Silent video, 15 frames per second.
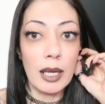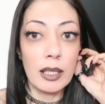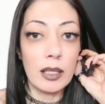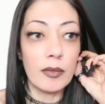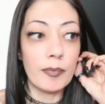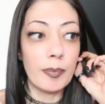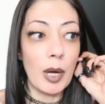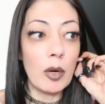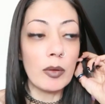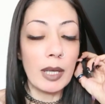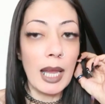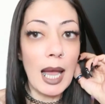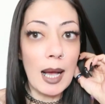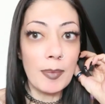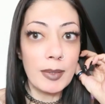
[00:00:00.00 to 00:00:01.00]
Like the boat
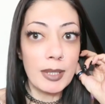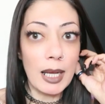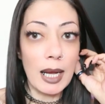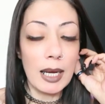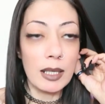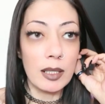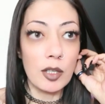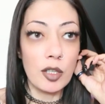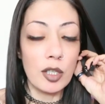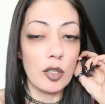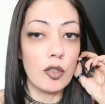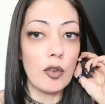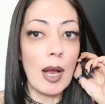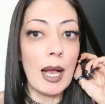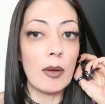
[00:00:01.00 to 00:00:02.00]
capsized and she
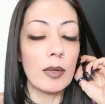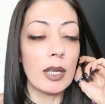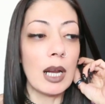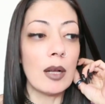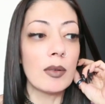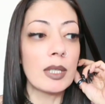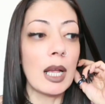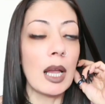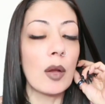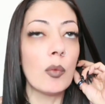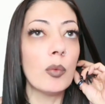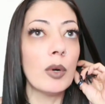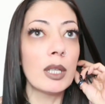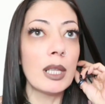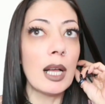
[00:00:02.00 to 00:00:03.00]
drowned. and I was like,
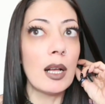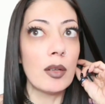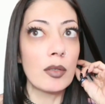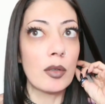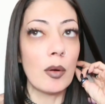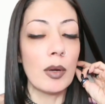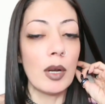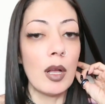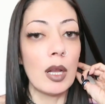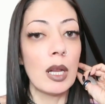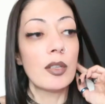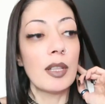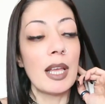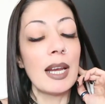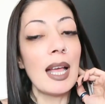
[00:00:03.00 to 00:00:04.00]
what the hell's going on?
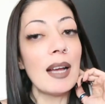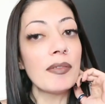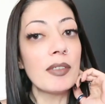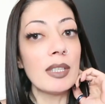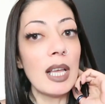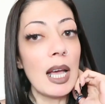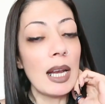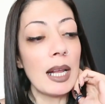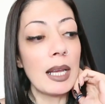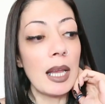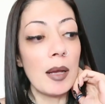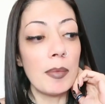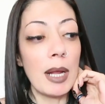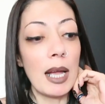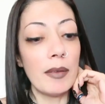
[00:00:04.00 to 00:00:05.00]
So then after that, I
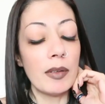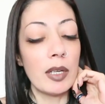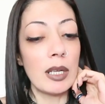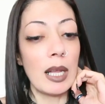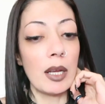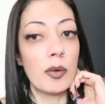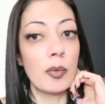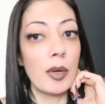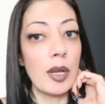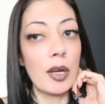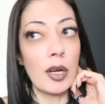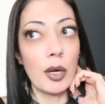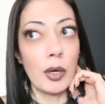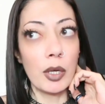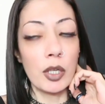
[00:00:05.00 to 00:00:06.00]
kept having like
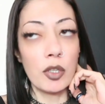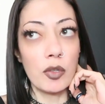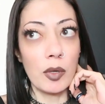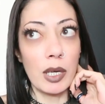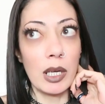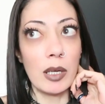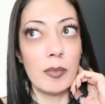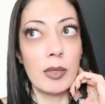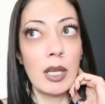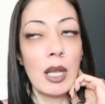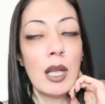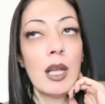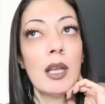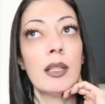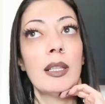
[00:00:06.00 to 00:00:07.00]
reoccurring dreams
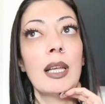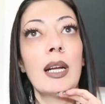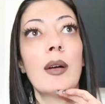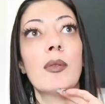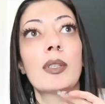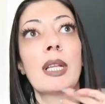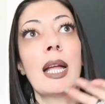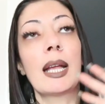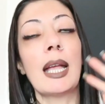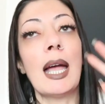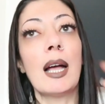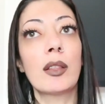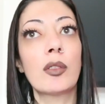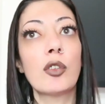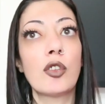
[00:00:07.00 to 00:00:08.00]
that I was like
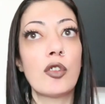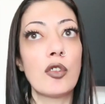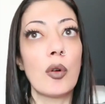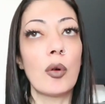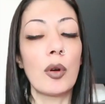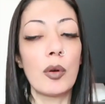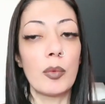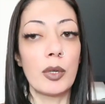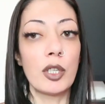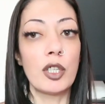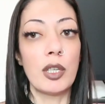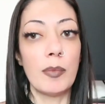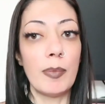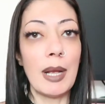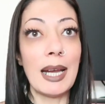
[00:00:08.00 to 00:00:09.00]
at the shore where
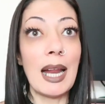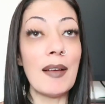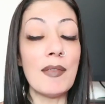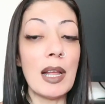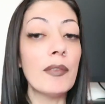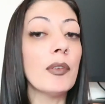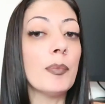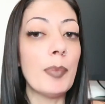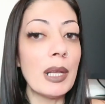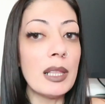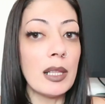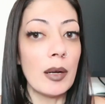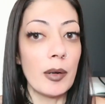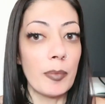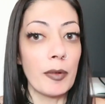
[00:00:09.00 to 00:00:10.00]
she and I've never
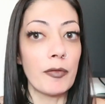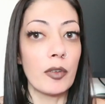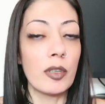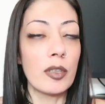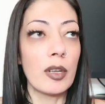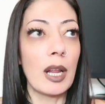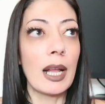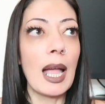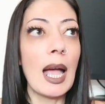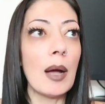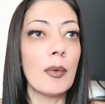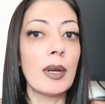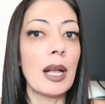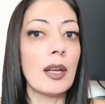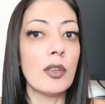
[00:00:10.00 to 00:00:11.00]
been there before so like
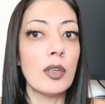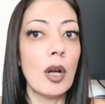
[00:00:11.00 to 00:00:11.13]
how would right.